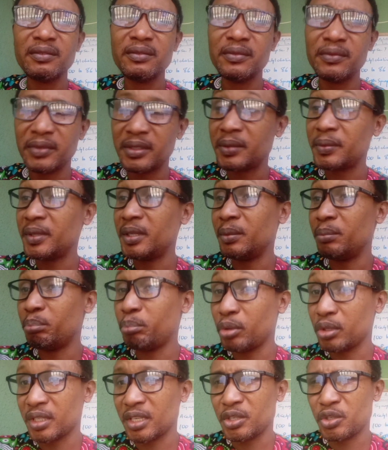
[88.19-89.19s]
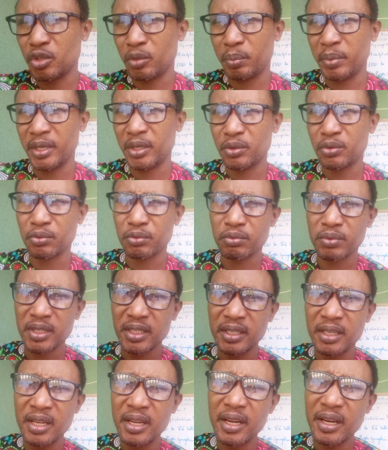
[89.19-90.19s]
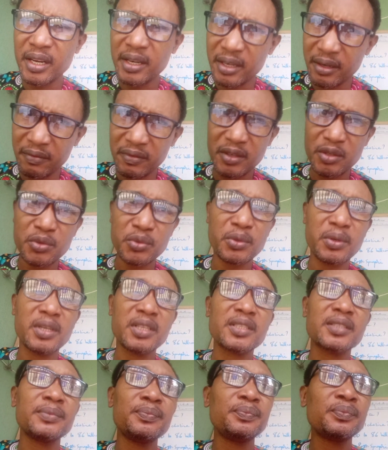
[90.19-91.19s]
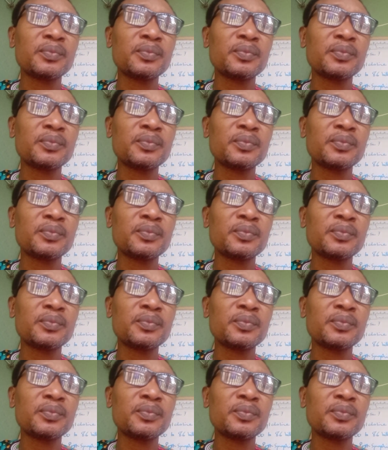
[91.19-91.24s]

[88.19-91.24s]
very important topic to really reveal to us.